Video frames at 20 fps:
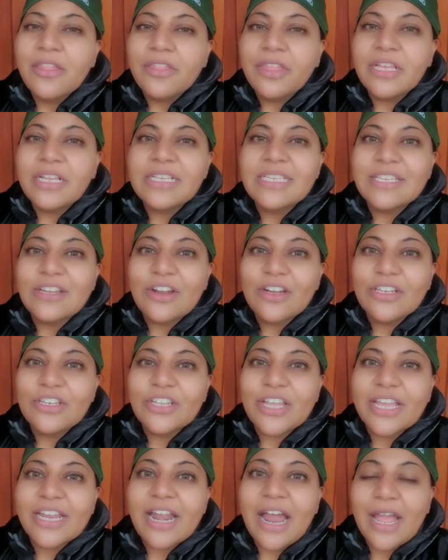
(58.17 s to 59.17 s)
things start
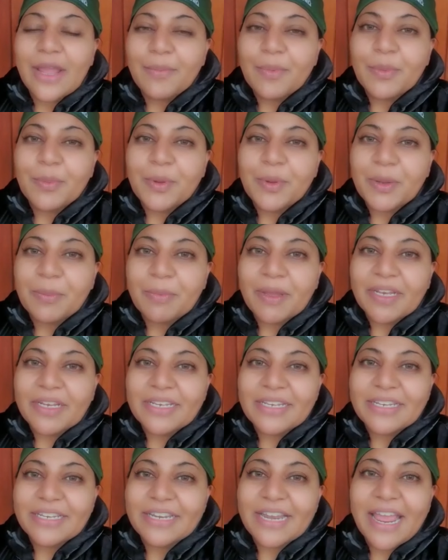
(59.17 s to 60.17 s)
to get
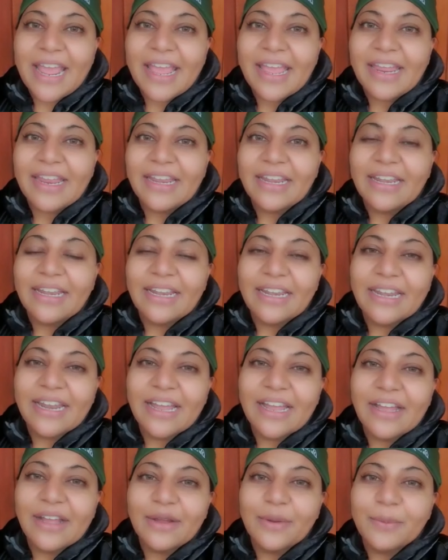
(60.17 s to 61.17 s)
hyperpigmented and
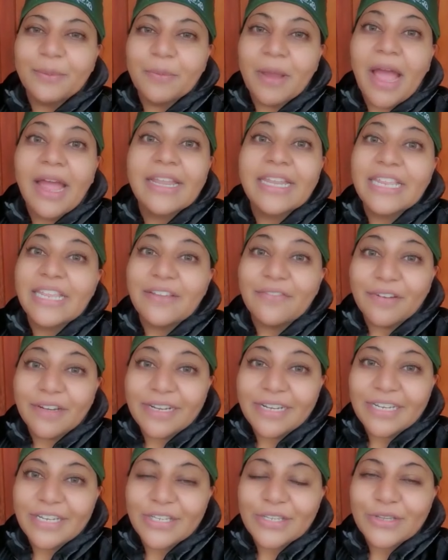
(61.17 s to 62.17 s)

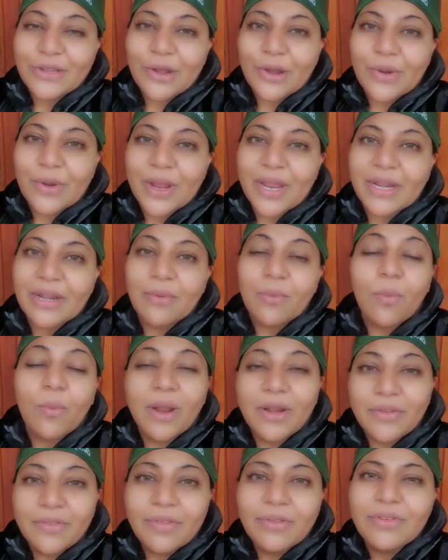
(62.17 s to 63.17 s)
unevenly so. And
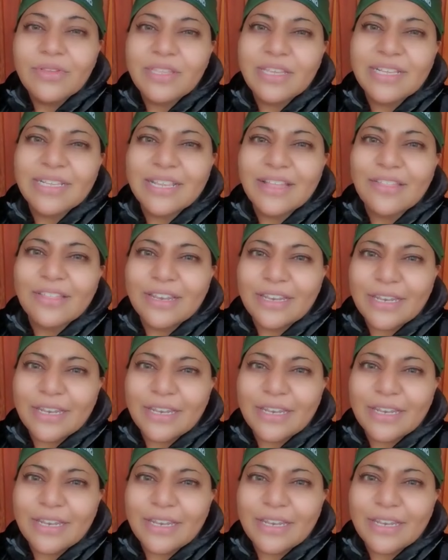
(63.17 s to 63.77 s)
one of those things are the